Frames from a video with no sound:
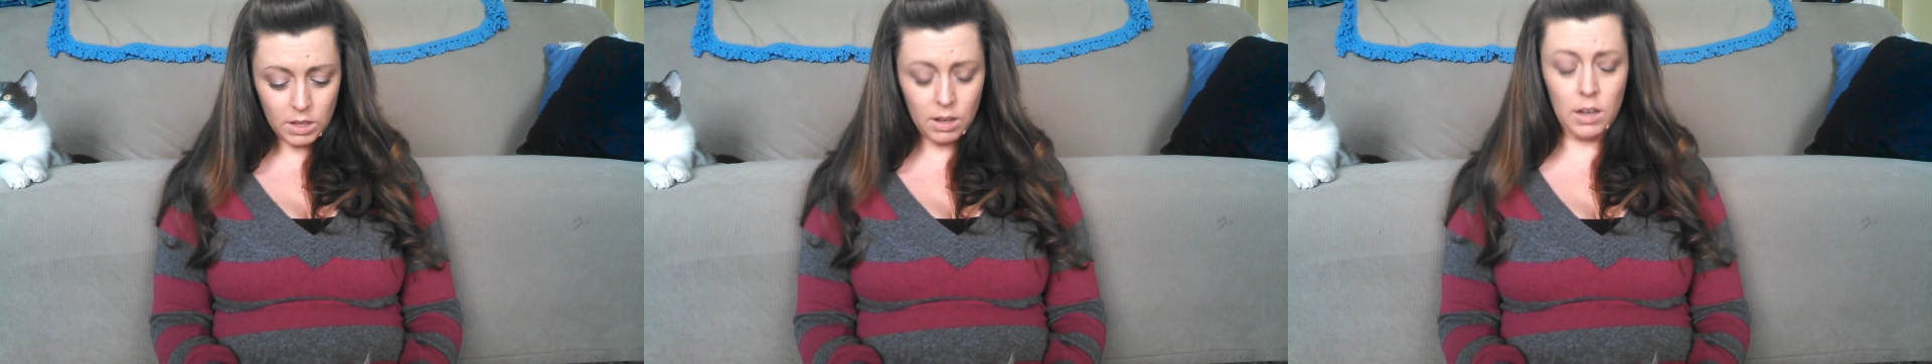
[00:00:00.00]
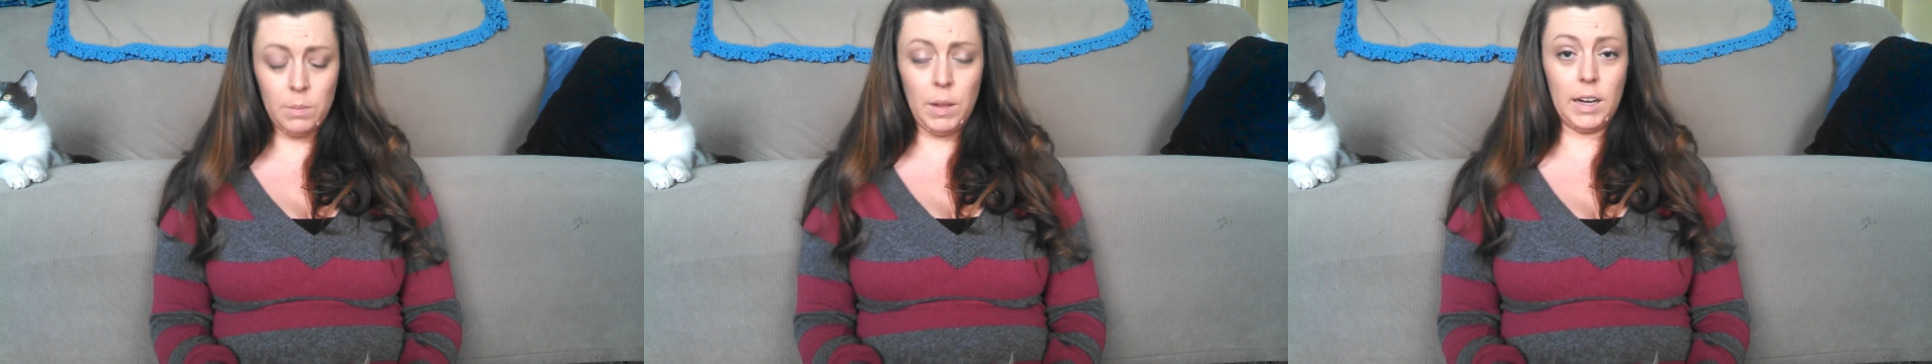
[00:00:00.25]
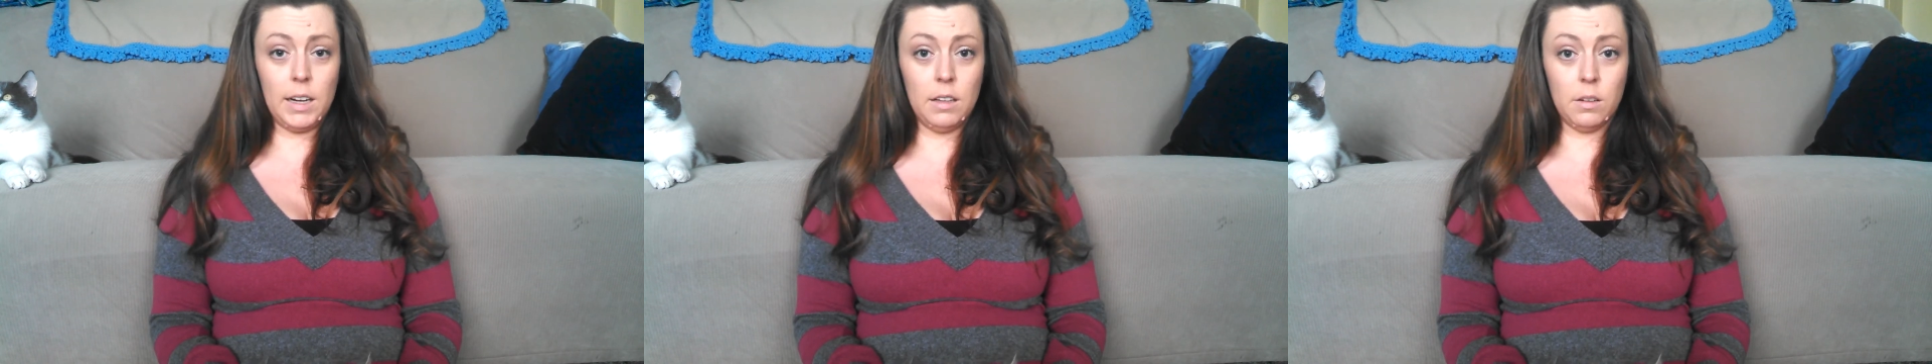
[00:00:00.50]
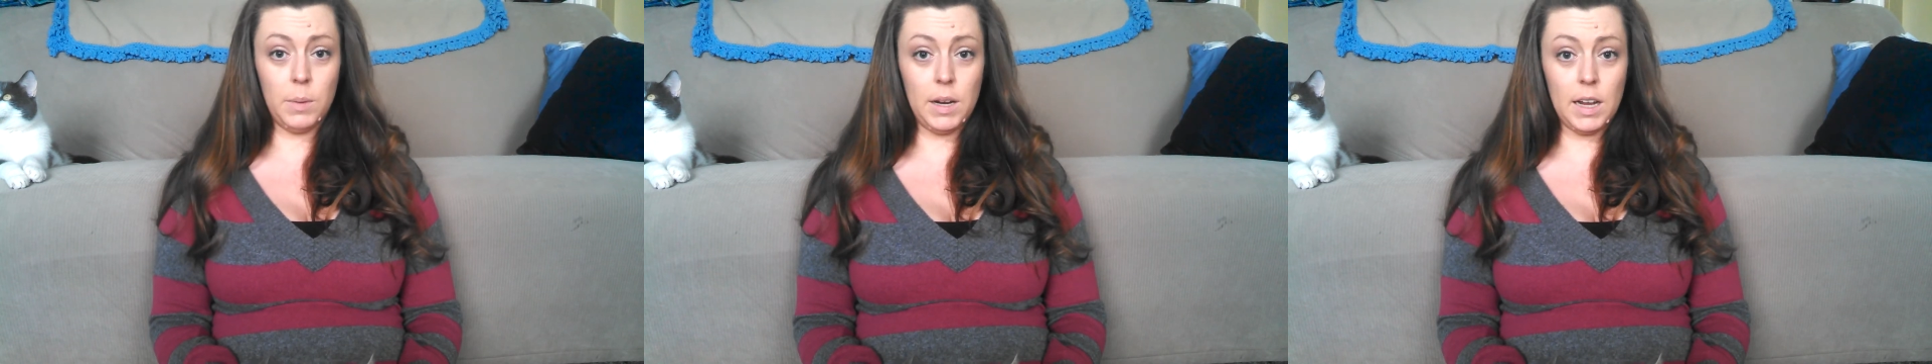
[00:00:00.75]
That can
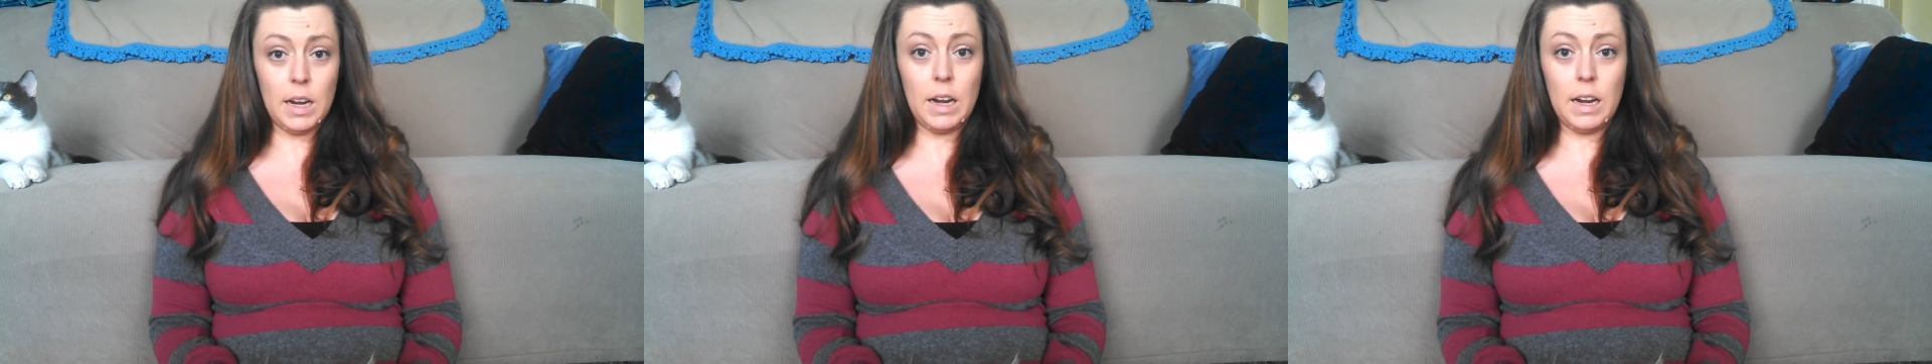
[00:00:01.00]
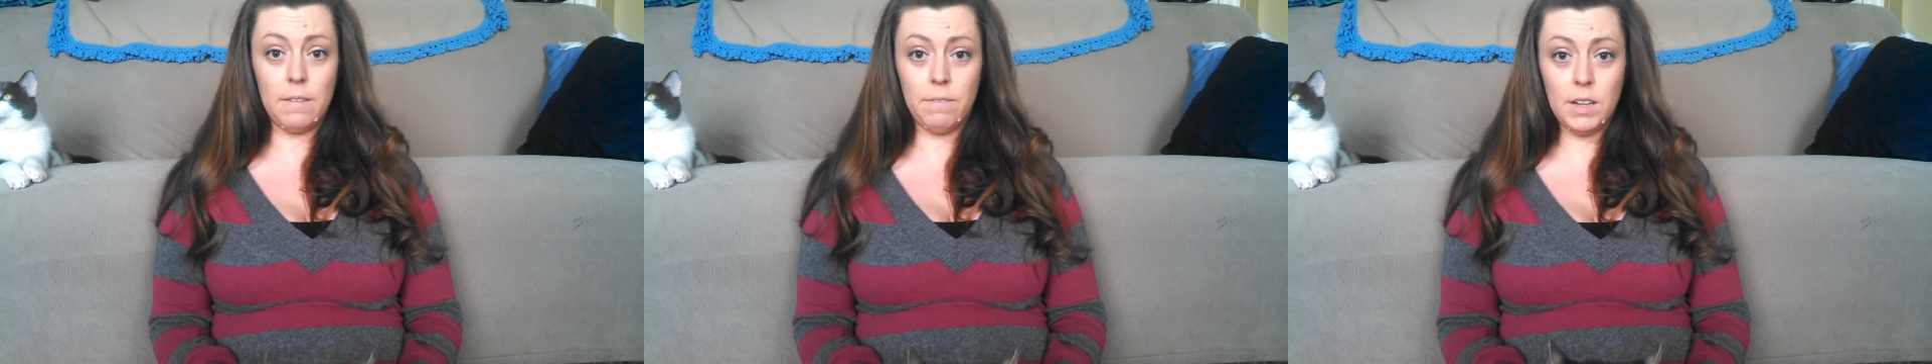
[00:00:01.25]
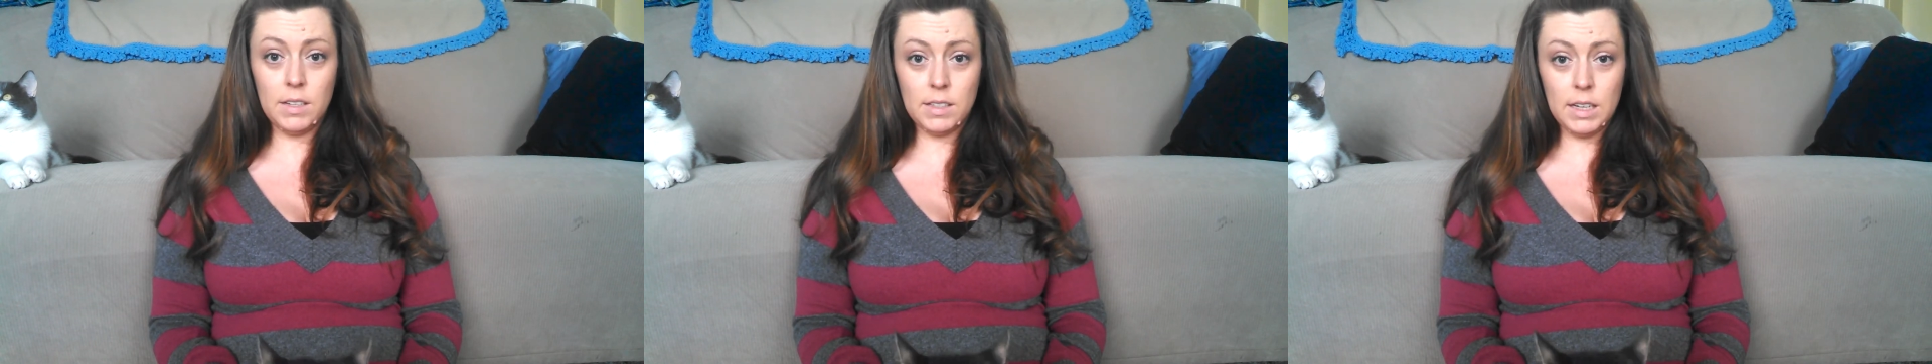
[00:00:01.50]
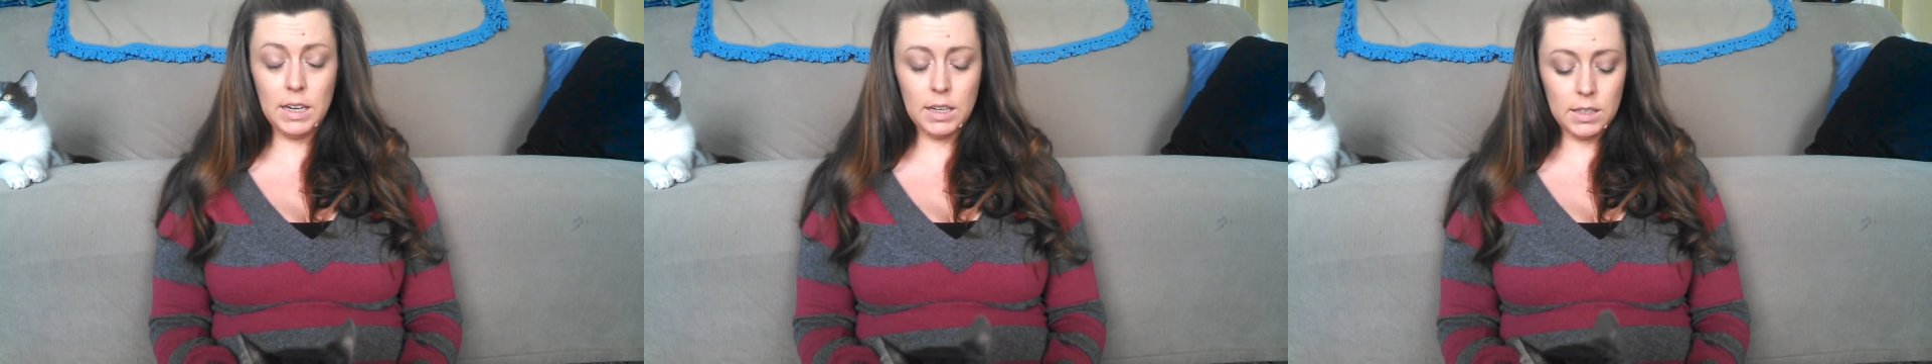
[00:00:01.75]
either be in an
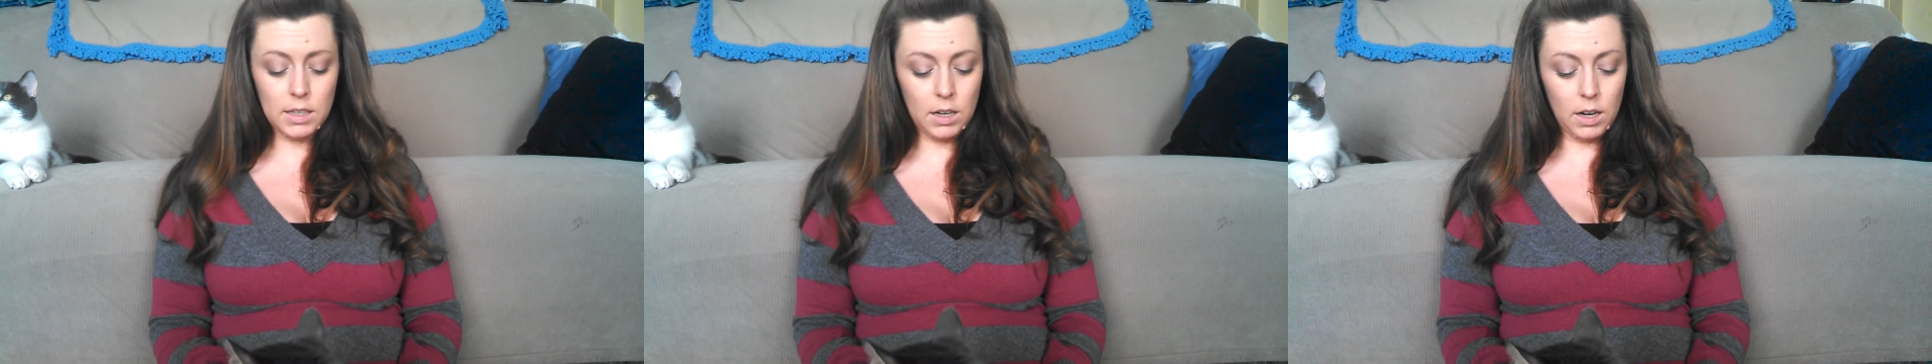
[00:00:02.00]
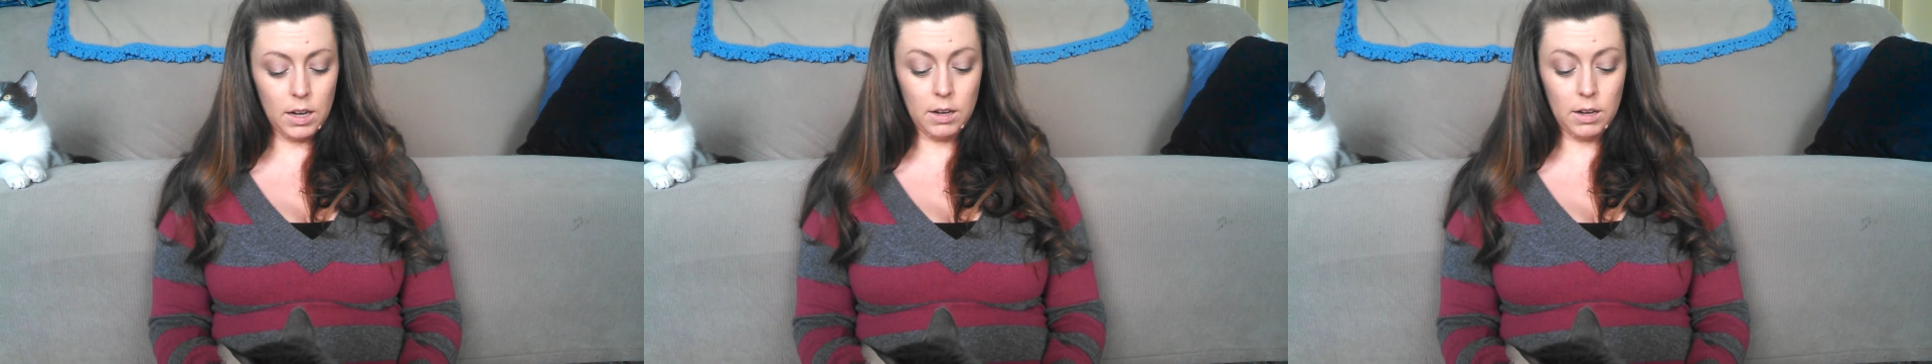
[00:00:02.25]
infant seat,